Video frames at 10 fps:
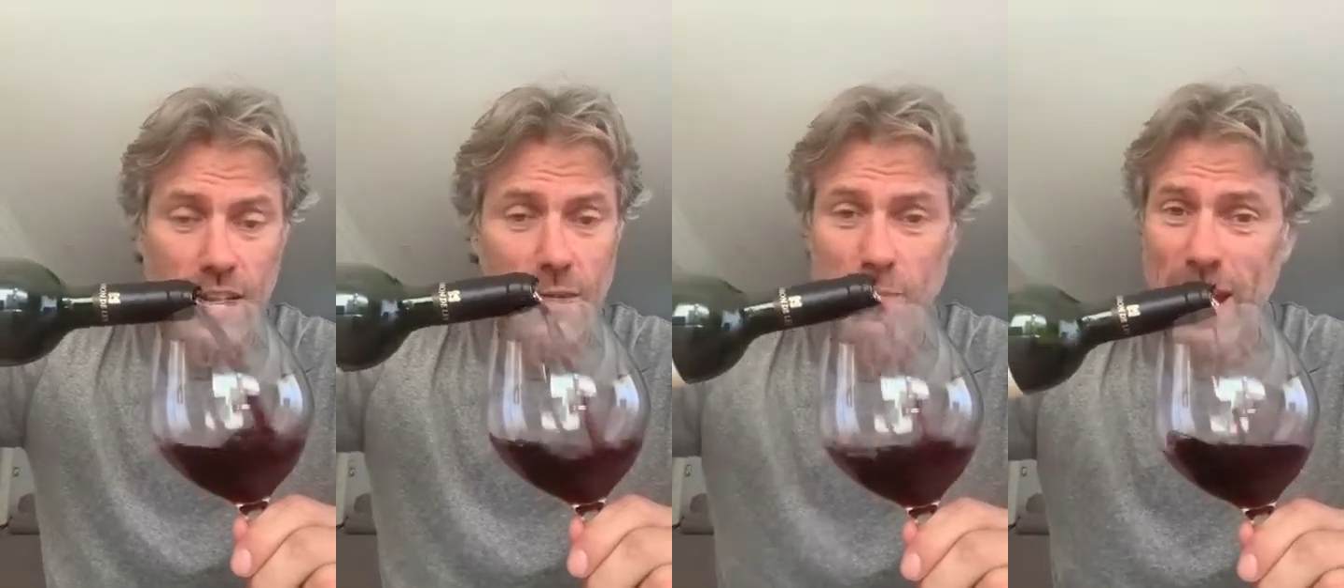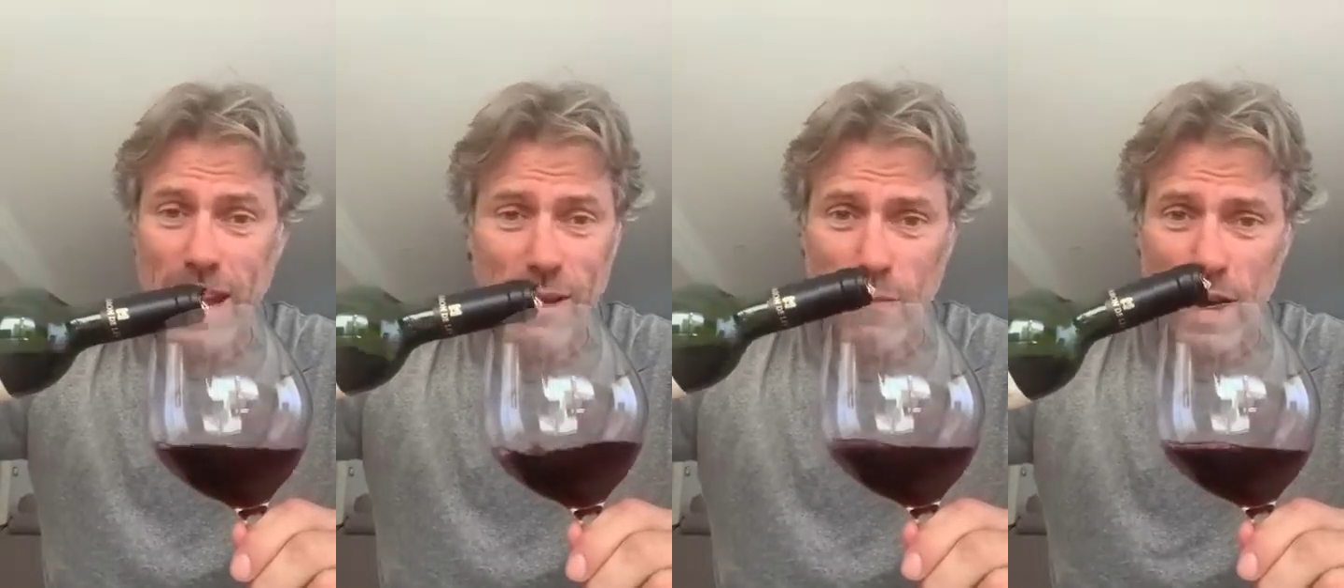It can be
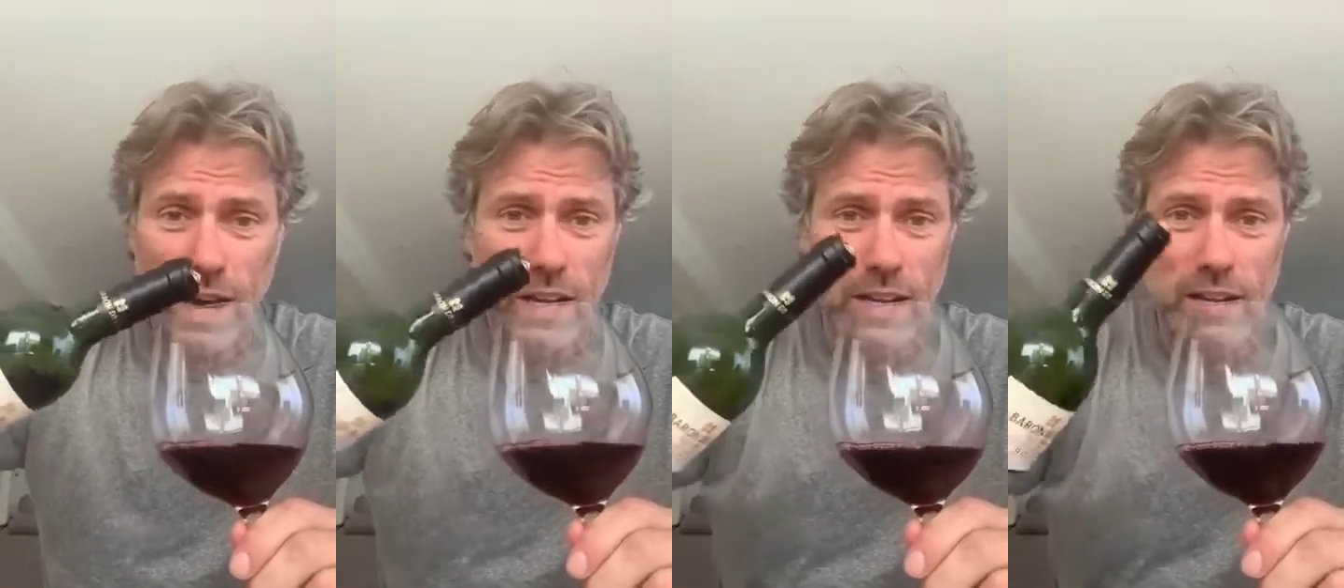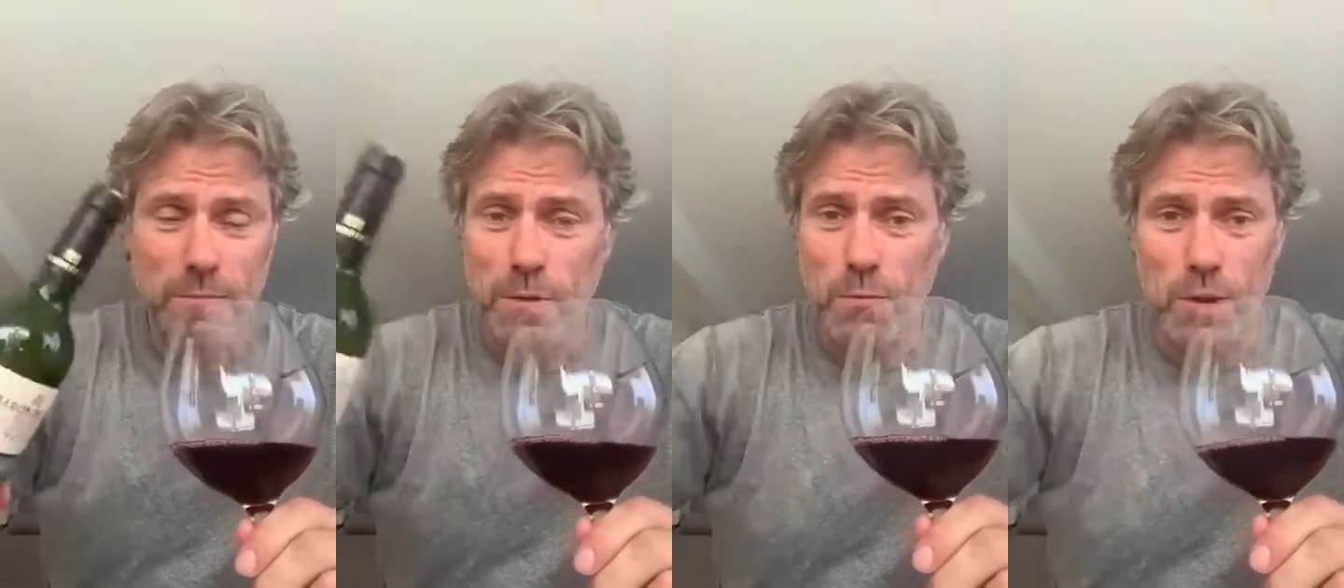any wine, it
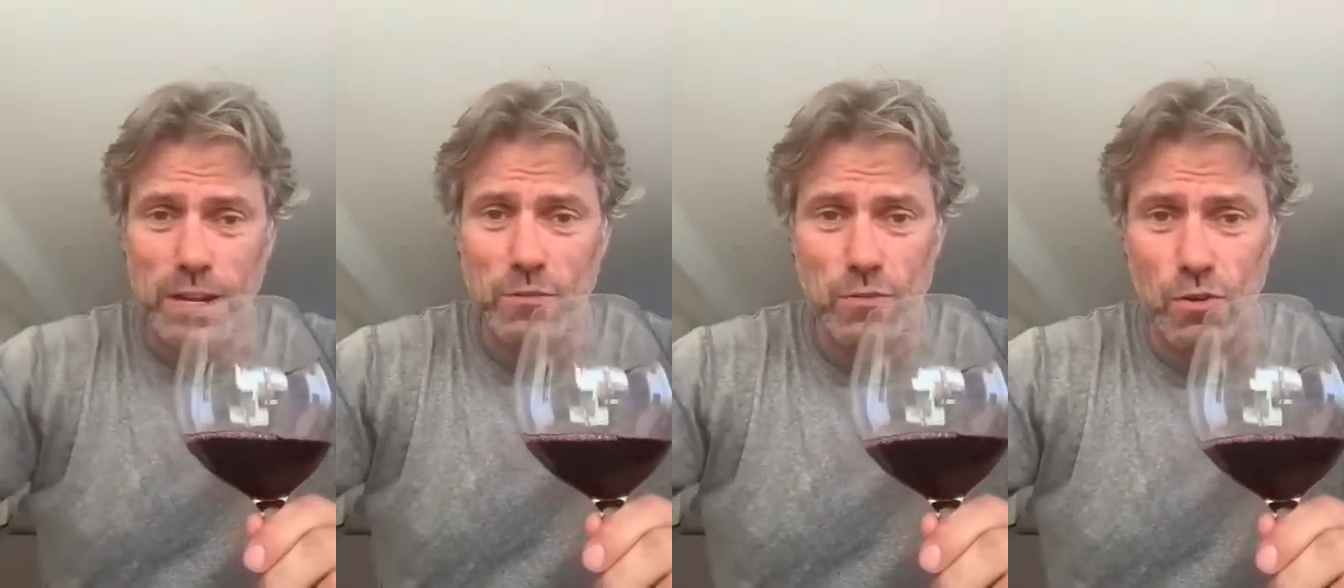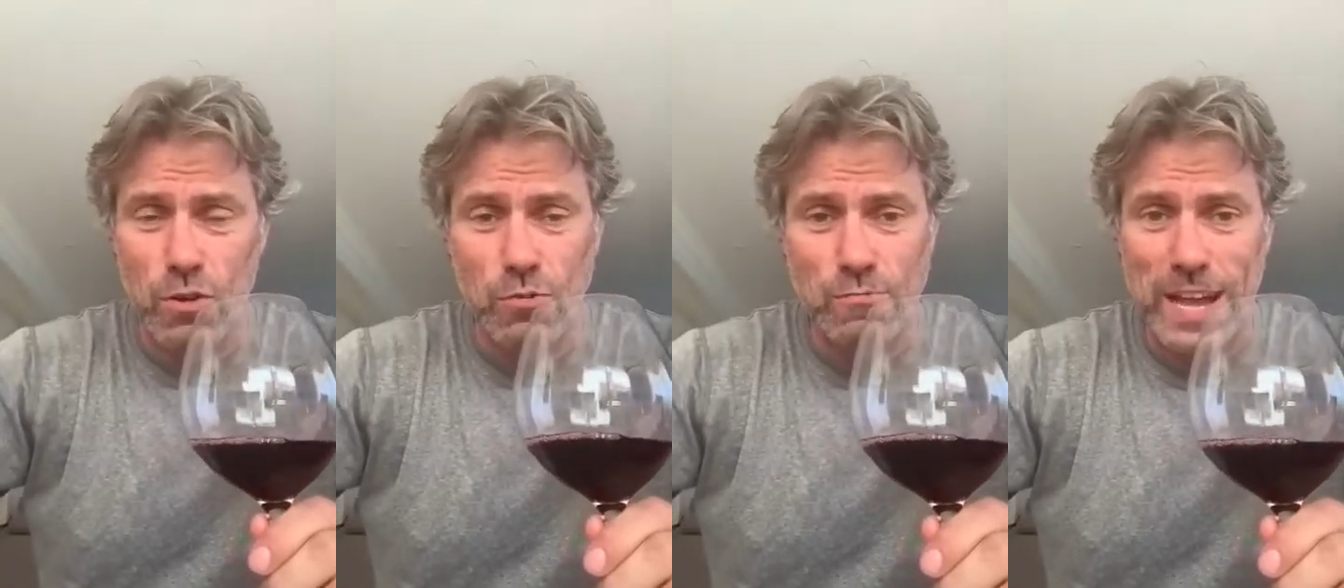can be white
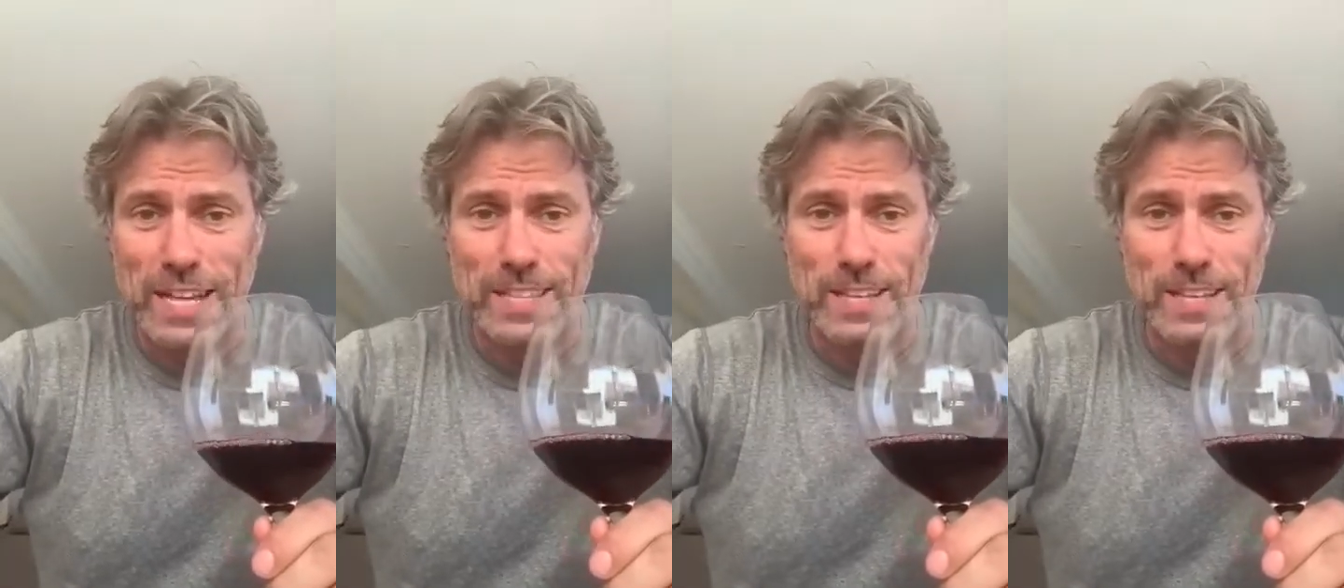or red,